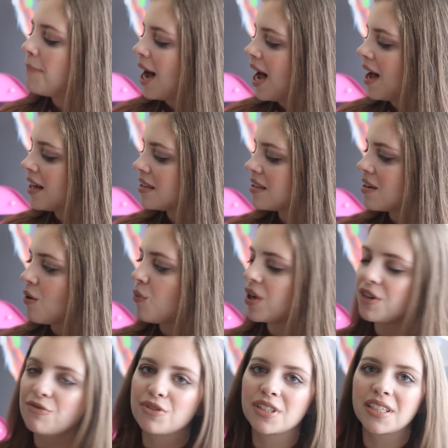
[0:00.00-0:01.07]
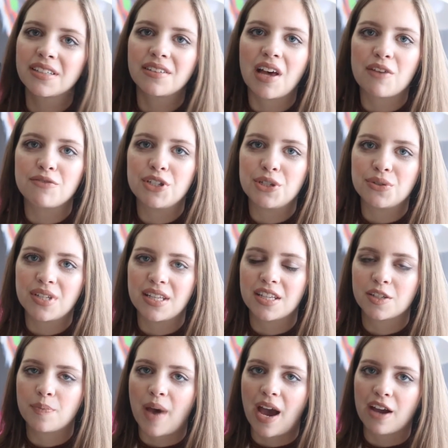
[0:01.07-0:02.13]
but what I've really loved using
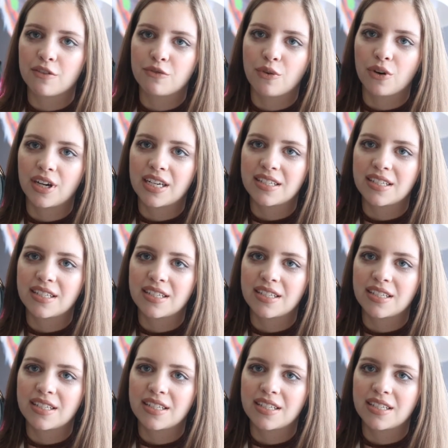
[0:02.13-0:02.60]
this bag for